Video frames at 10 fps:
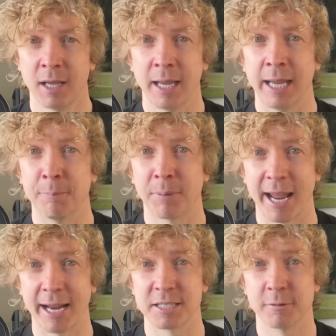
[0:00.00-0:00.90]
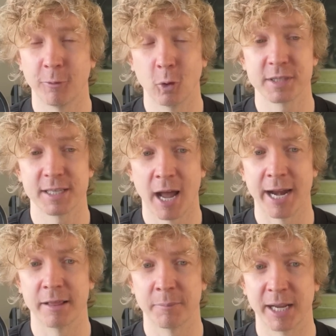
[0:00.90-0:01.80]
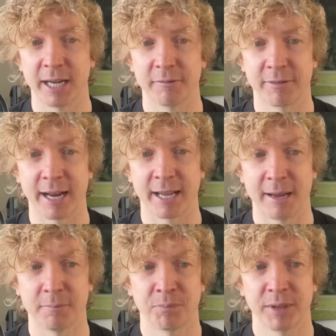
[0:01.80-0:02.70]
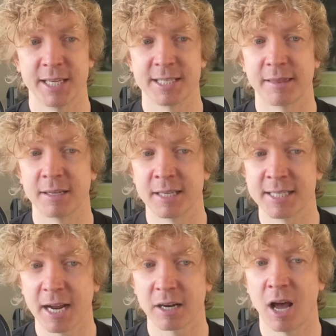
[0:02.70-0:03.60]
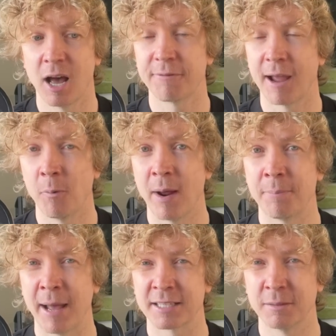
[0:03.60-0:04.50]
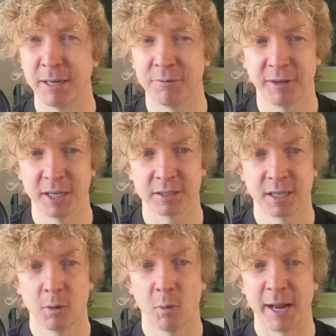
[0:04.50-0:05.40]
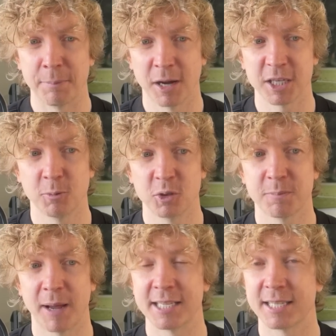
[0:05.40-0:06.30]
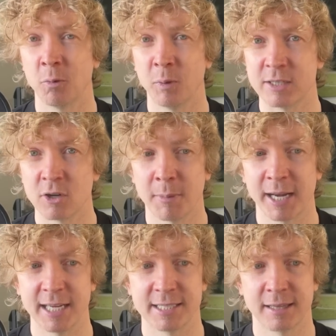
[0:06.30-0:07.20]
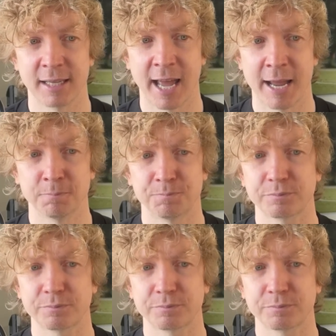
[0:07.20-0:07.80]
him playing as the false nine at the beginning of that game. He said that in the second half, I went back to midfield where I had much more space and we dominated the game.